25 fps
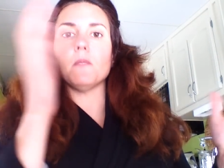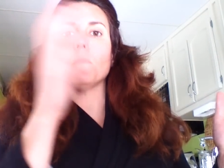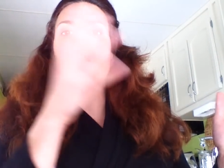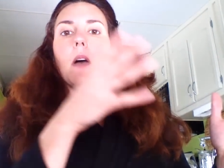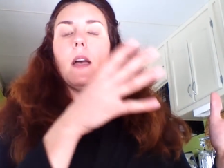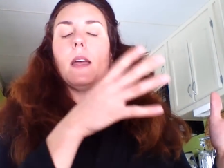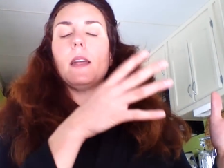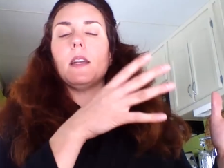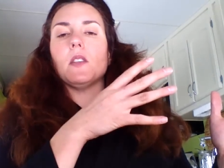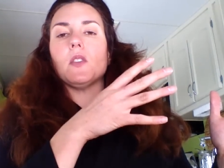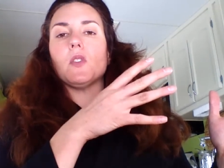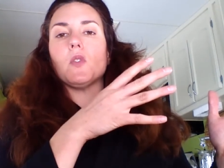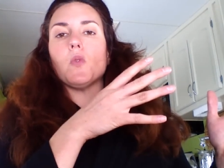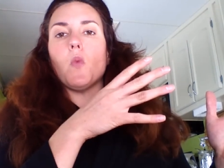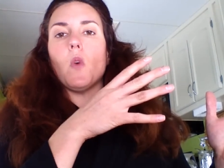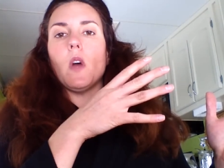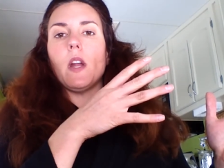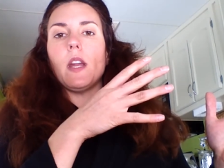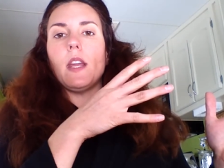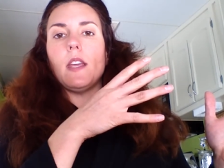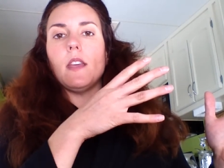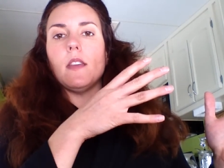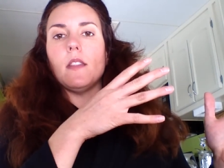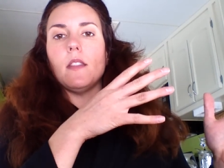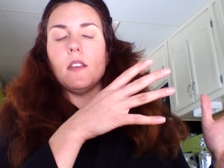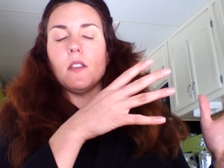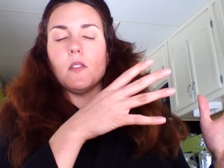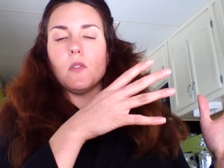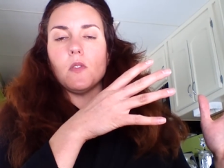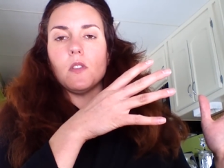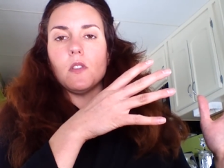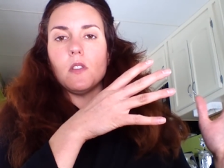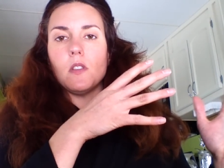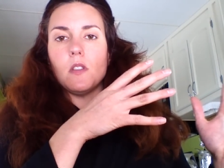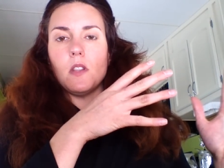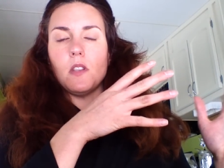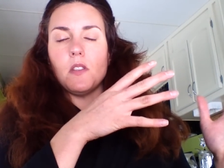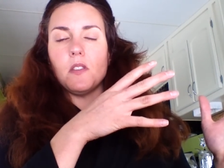minus 20 in
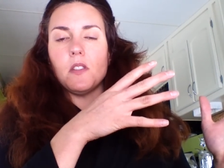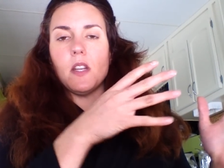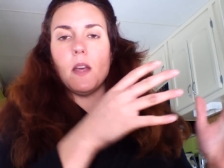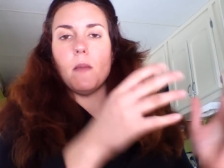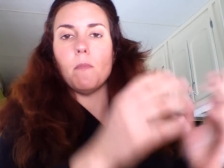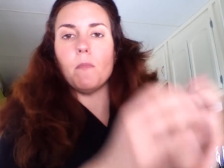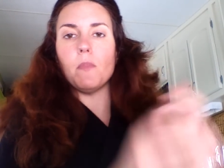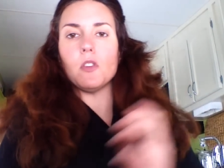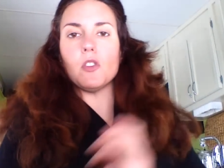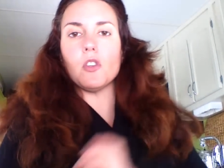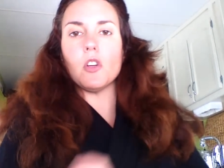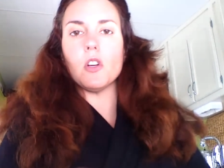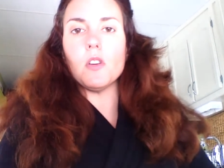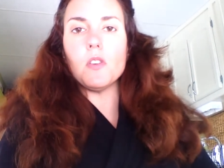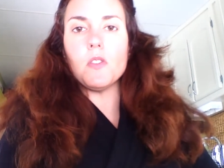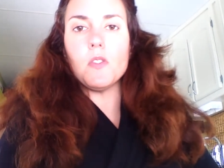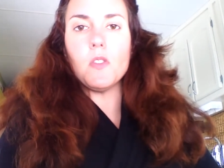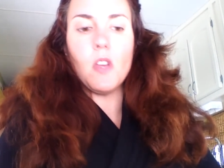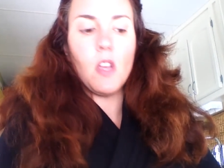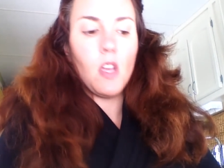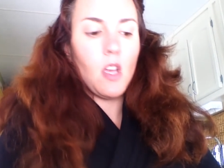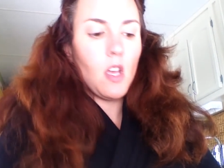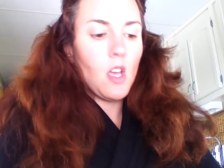these, these temperatures.